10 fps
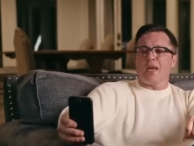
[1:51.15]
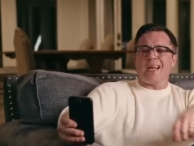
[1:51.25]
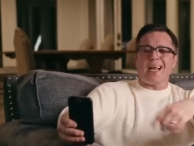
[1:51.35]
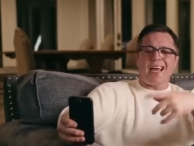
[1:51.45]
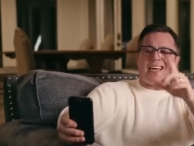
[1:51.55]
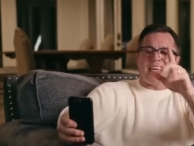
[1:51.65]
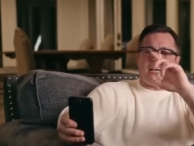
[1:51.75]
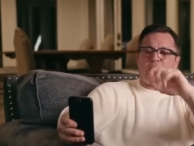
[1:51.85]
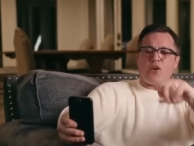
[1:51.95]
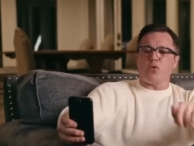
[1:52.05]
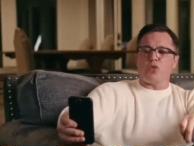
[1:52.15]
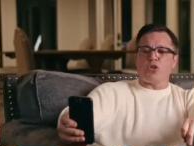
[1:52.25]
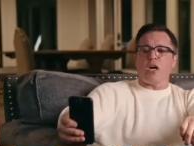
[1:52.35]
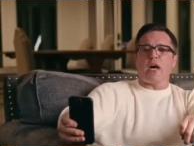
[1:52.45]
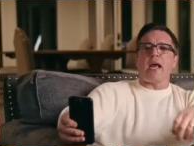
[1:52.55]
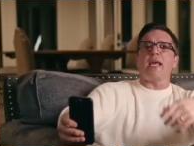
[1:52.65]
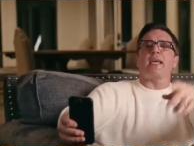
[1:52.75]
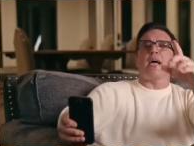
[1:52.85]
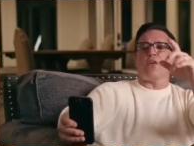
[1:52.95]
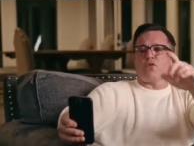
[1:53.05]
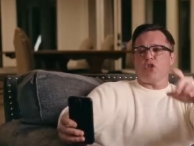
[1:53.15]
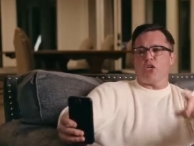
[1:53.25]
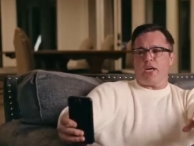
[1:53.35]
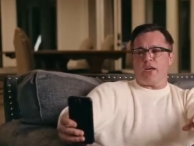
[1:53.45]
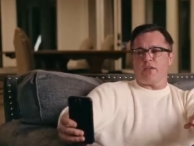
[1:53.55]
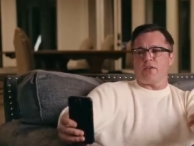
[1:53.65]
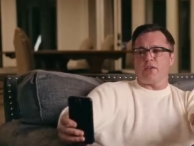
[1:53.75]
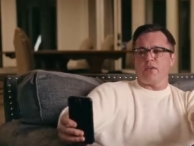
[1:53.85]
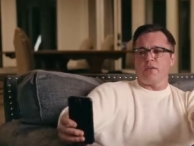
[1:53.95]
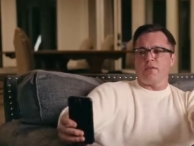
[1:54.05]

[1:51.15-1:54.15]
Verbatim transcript: and I ain't got no shot. I ain't got no chance.